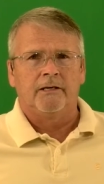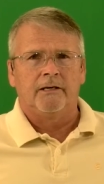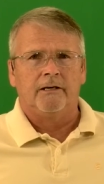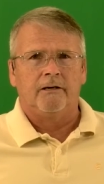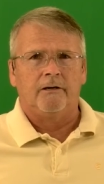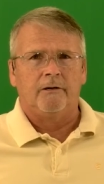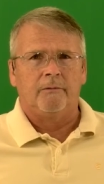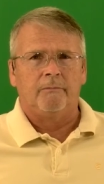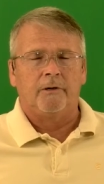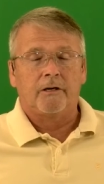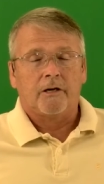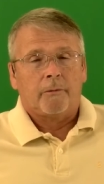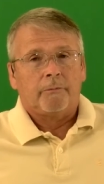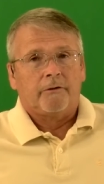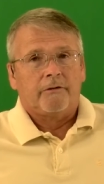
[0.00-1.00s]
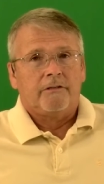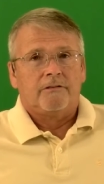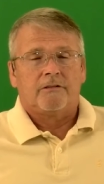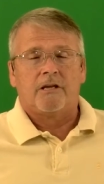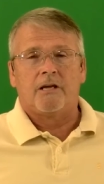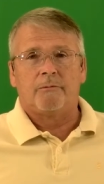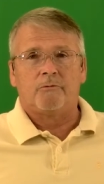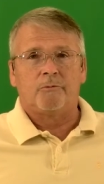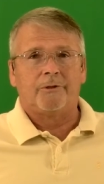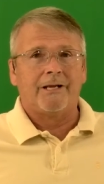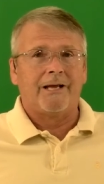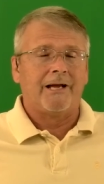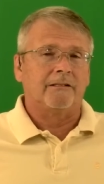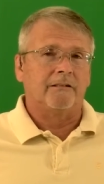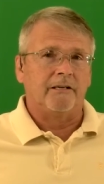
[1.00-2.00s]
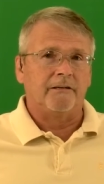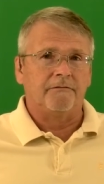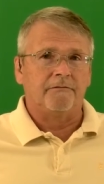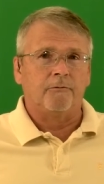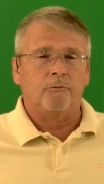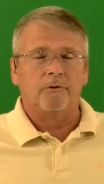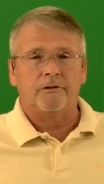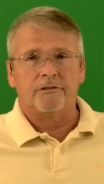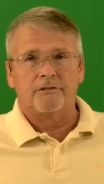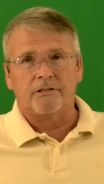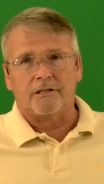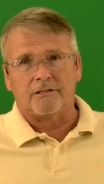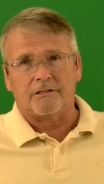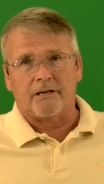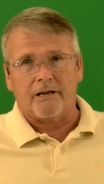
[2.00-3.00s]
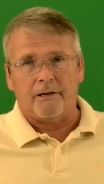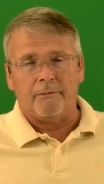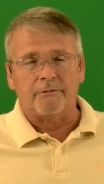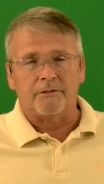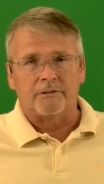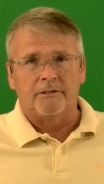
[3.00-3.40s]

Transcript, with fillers: would act like 4 to 6 cams,